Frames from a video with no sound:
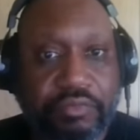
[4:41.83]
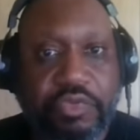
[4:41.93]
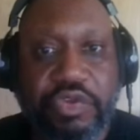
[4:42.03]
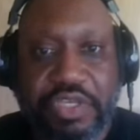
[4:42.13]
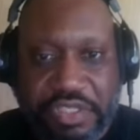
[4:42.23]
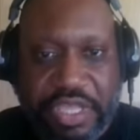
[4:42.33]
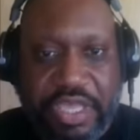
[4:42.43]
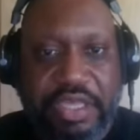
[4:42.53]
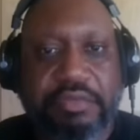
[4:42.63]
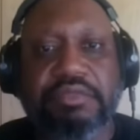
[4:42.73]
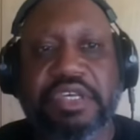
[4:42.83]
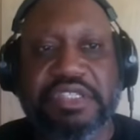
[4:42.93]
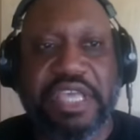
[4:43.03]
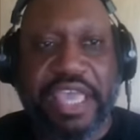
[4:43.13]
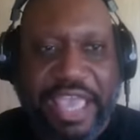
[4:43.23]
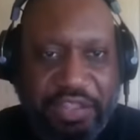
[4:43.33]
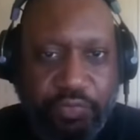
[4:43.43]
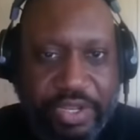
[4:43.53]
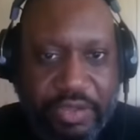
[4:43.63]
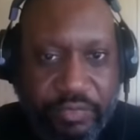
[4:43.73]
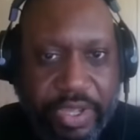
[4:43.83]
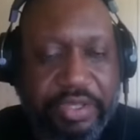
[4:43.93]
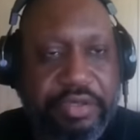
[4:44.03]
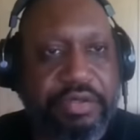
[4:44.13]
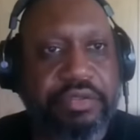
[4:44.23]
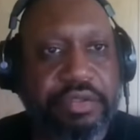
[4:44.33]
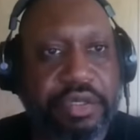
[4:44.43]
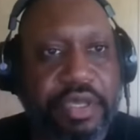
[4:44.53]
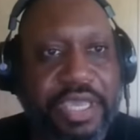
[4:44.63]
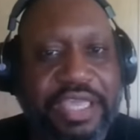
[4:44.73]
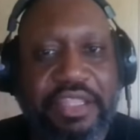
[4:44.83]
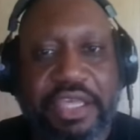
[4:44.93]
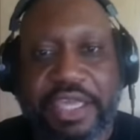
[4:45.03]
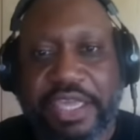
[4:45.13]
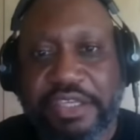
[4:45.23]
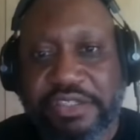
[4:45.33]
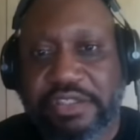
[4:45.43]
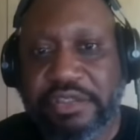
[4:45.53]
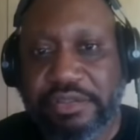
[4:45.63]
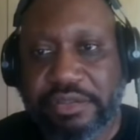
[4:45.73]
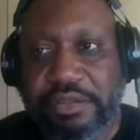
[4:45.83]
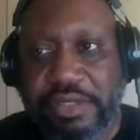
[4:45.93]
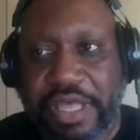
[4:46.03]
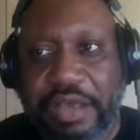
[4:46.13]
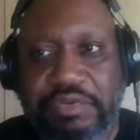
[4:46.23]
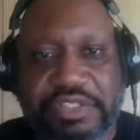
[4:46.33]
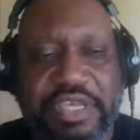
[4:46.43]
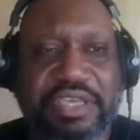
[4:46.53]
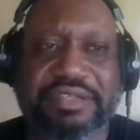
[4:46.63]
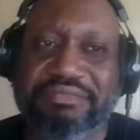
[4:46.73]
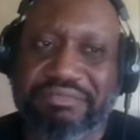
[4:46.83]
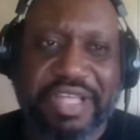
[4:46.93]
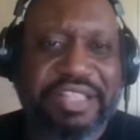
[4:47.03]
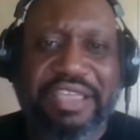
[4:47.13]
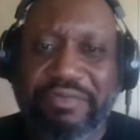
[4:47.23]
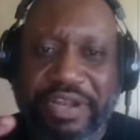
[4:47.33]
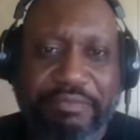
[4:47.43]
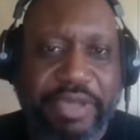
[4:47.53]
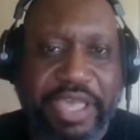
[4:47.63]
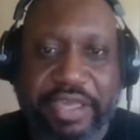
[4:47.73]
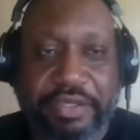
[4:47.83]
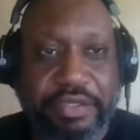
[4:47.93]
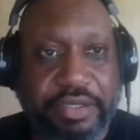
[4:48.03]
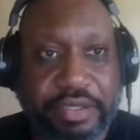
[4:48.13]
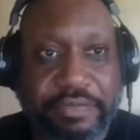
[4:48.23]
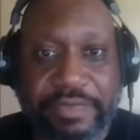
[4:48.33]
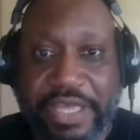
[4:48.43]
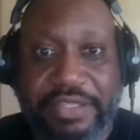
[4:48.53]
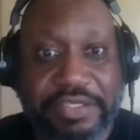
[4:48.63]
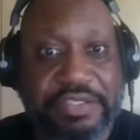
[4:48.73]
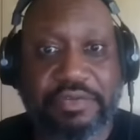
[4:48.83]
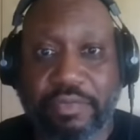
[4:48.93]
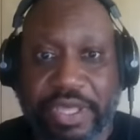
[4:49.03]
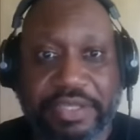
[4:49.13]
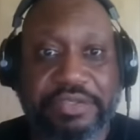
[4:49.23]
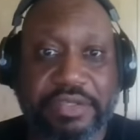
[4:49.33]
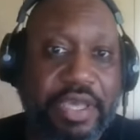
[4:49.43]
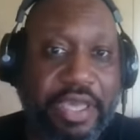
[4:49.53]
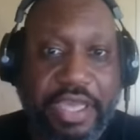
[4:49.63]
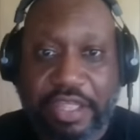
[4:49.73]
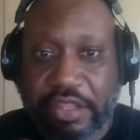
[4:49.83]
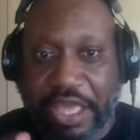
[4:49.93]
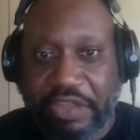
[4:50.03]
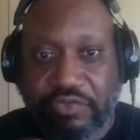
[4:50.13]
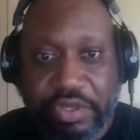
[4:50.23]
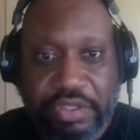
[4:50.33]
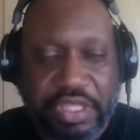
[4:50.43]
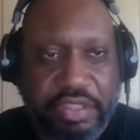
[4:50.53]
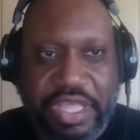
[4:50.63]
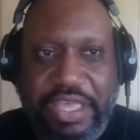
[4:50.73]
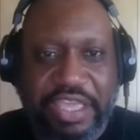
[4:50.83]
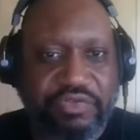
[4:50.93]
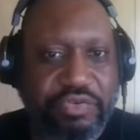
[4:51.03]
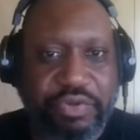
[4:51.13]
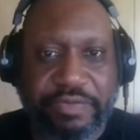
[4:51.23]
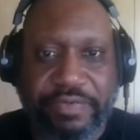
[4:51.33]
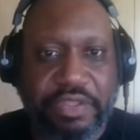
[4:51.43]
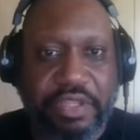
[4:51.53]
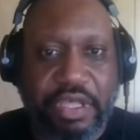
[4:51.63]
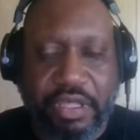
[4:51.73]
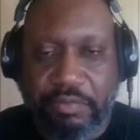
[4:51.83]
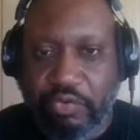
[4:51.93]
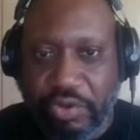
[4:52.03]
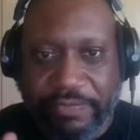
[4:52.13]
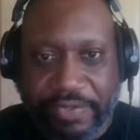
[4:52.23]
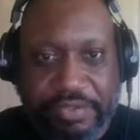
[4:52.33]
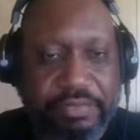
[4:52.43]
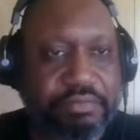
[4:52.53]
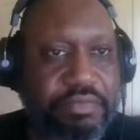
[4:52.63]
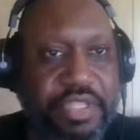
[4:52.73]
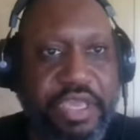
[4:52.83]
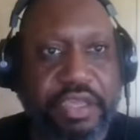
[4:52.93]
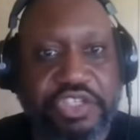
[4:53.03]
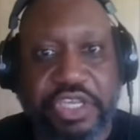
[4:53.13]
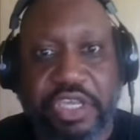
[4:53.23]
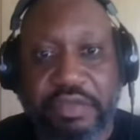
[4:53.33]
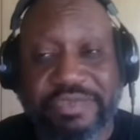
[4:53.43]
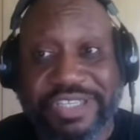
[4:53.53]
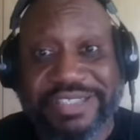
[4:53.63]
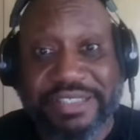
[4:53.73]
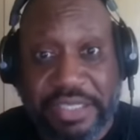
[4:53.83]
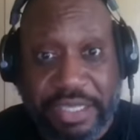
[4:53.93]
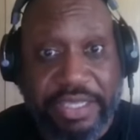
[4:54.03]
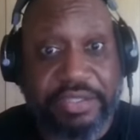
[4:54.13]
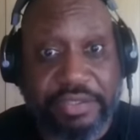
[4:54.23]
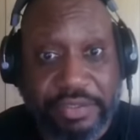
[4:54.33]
you can stay because they had a winning record. In the East, I would say oh, they can run it back. Like this is the West. And Adrian and not Adrian Griffin, um, Griffin their GM just said